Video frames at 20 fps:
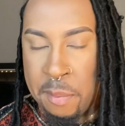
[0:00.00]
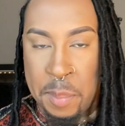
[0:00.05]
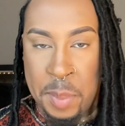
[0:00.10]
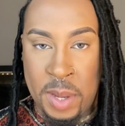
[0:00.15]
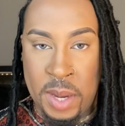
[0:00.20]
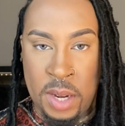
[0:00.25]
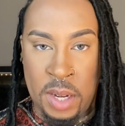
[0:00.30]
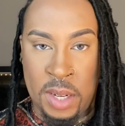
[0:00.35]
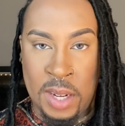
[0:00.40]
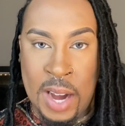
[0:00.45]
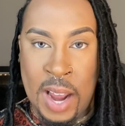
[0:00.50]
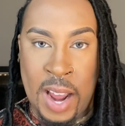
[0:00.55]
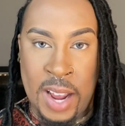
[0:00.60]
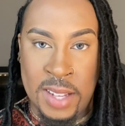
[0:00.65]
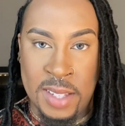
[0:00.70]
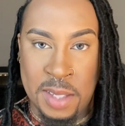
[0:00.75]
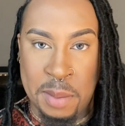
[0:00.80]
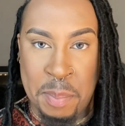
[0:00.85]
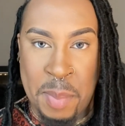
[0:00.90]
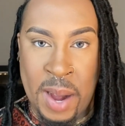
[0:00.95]
being
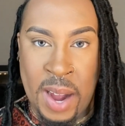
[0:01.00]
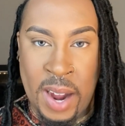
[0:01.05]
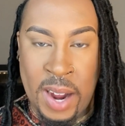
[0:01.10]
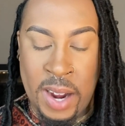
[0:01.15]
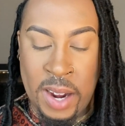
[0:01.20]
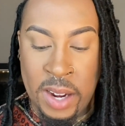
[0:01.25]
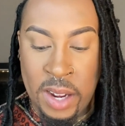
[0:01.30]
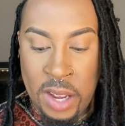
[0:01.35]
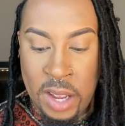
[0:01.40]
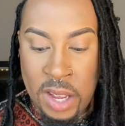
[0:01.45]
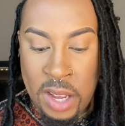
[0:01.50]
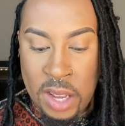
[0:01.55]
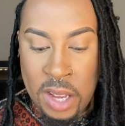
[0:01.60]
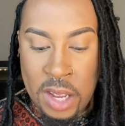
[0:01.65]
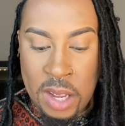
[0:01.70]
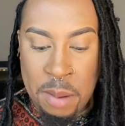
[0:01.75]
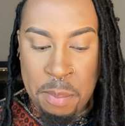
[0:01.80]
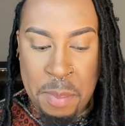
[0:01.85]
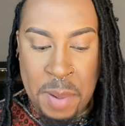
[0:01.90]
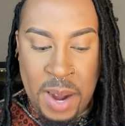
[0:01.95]
nice by
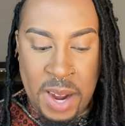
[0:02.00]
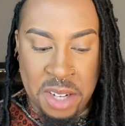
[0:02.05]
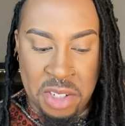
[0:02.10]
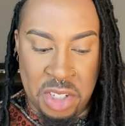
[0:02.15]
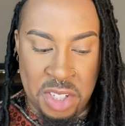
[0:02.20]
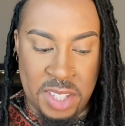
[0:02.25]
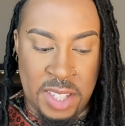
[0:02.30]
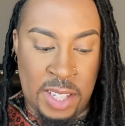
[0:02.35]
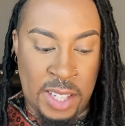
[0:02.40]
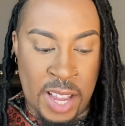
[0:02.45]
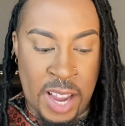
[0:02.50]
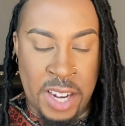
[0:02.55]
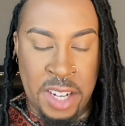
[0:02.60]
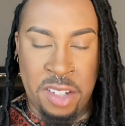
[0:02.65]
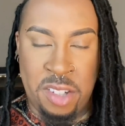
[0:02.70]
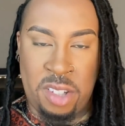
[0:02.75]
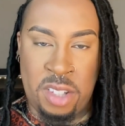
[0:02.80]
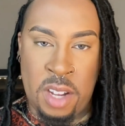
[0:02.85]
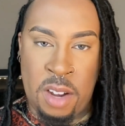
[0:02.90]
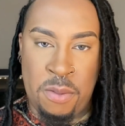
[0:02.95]
just letting
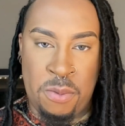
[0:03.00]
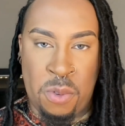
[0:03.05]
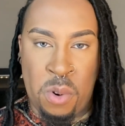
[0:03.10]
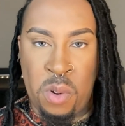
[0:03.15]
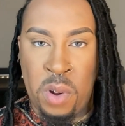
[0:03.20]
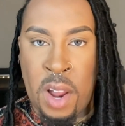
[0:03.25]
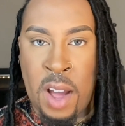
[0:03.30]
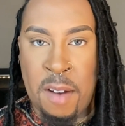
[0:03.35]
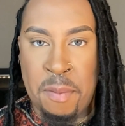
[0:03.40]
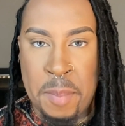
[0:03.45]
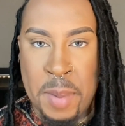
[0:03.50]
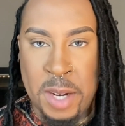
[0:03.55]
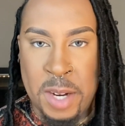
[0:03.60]
stuff roll off my